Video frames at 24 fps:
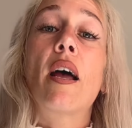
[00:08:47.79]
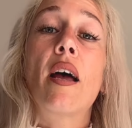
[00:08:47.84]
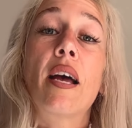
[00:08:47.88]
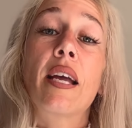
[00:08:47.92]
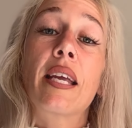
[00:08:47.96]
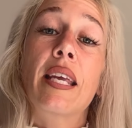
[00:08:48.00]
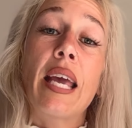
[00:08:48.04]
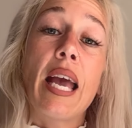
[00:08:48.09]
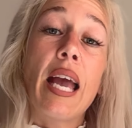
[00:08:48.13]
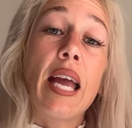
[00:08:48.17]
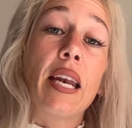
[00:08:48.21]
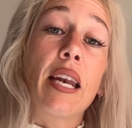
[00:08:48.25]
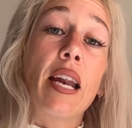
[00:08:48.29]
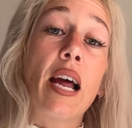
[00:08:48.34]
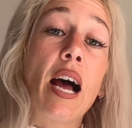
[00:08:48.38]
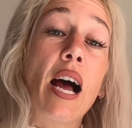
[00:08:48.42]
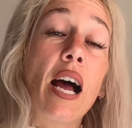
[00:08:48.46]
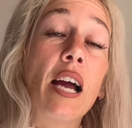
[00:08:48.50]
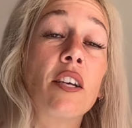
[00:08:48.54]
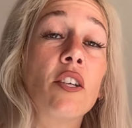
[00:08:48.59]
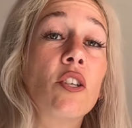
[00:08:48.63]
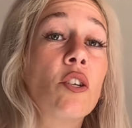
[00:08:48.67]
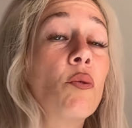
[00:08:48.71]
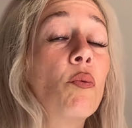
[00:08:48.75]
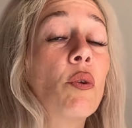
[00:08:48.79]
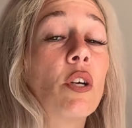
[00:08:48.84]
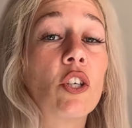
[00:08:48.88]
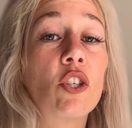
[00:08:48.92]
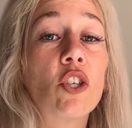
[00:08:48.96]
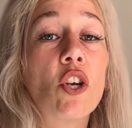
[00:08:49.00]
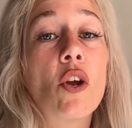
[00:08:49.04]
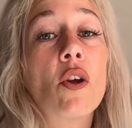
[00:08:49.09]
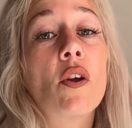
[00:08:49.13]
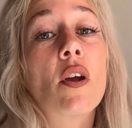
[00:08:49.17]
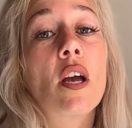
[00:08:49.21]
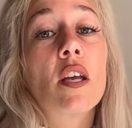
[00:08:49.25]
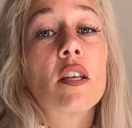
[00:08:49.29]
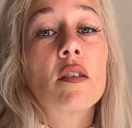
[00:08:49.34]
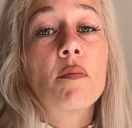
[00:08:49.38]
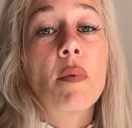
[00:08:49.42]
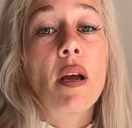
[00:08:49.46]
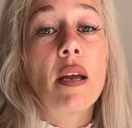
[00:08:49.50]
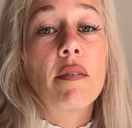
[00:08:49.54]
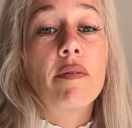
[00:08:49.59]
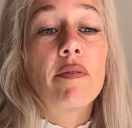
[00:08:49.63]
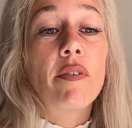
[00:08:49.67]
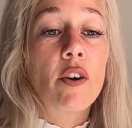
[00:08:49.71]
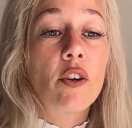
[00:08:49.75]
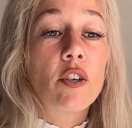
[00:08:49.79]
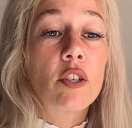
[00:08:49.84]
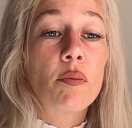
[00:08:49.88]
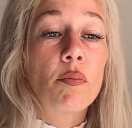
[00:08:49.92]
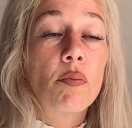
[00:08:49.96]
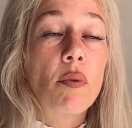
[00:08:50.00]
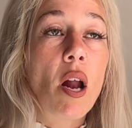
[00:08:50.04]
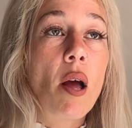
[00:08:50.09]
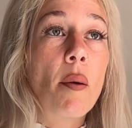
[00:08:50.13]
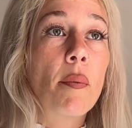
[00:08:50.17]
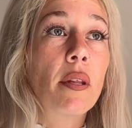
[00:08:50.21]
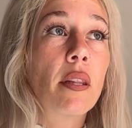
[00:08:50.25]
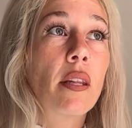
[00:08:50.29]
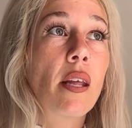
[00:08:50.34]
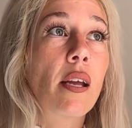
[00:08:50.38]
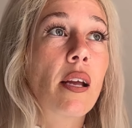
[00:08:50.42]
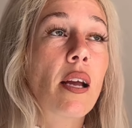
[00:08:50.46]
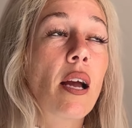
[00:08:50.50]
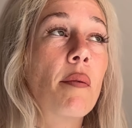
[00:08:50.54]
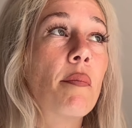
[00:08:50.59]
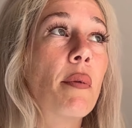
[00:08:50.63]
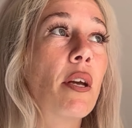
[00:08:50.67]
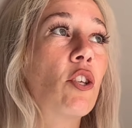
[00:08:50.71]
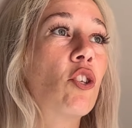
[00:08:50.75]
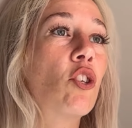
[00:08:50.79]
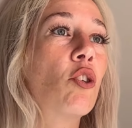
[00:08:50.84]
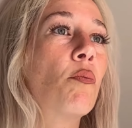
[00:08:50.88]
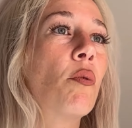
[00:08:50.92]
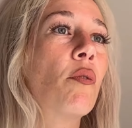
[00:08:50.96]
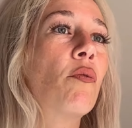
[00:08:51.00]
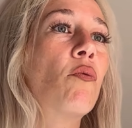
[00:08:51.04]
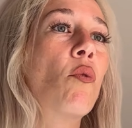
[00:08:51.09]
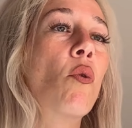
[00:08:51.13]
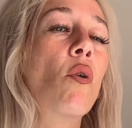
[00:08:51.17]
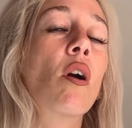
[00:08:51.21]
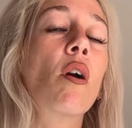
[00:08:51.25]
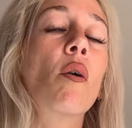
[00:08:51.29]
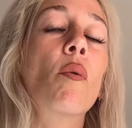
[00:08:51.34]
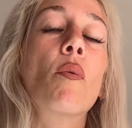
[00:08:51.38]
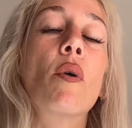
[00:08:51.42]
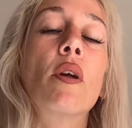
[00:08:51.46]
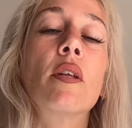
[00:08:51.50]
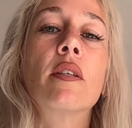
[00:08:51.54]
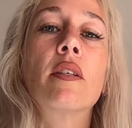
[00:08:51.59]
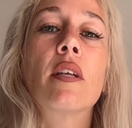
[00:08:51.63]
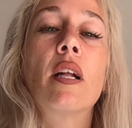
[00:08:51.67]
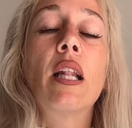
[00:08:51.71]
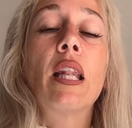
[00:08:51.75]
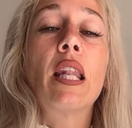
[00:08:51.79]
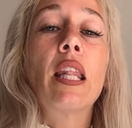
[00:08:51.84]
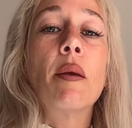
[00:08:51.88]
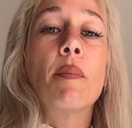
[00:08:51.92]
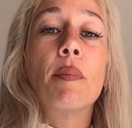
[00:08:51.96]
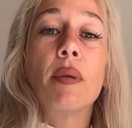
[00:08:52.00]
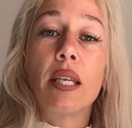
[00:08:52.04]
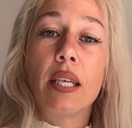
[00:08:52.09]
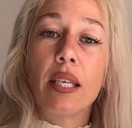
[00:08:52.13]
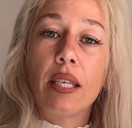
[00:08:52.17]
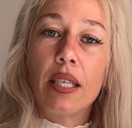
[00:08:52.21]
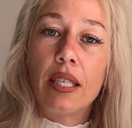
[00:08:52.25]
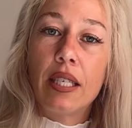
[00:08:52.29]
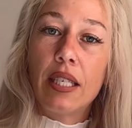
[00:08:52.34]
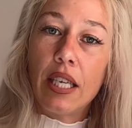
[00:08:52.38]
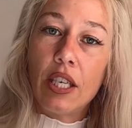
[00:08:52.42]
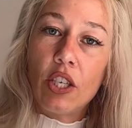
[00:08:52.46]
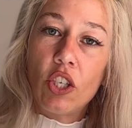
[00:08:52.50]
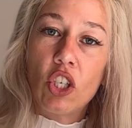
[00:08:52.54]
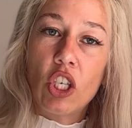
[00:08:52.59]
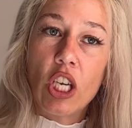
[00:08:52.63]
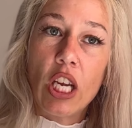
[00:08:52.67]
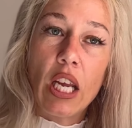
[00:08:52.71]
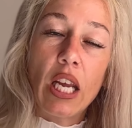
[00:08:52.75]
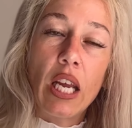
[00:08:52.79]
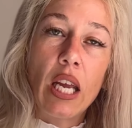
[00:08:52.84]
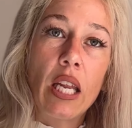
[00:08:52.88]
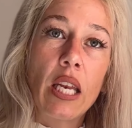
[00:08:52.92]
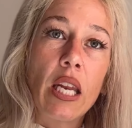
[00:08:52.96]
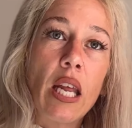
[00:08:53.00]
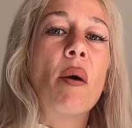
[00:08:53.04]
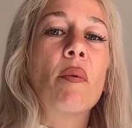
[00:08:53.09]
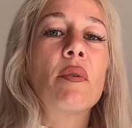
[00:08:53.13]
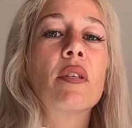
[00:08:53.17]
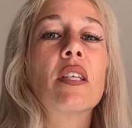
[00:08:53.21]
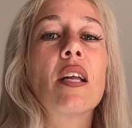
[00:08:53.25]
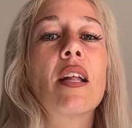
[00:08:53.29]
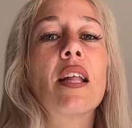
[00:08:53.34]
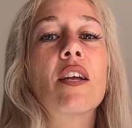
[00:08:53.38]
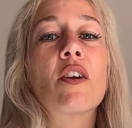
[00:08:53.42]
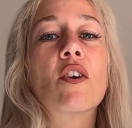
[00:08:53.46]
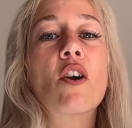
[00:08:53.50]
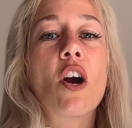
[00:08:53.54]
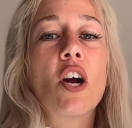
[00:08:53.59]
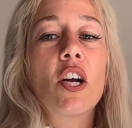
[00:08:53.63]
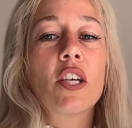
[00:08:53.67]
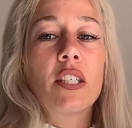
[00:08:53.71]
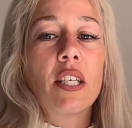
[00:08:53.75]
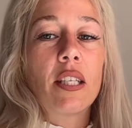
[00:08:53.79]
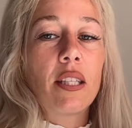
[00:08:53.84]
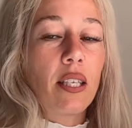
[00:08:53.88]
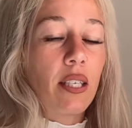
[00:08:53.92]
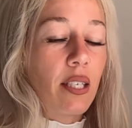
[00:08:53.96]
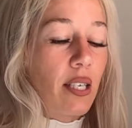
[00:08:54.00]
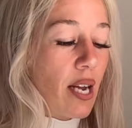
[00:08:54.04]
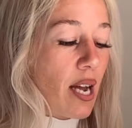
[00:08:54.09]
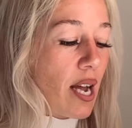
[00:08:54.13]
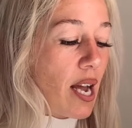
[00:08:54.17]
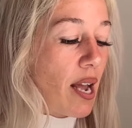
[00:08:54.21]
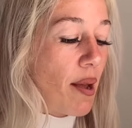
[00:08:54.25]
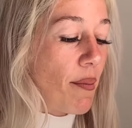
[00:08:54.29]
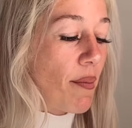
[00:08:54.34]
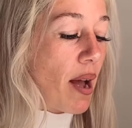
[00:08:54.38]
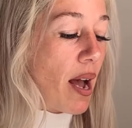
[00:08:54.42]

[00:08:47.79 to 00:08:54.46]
again, I do want to show you guys my first Brahmin. Like I mentioned before, it was a limited edition. I was selling cars at the time.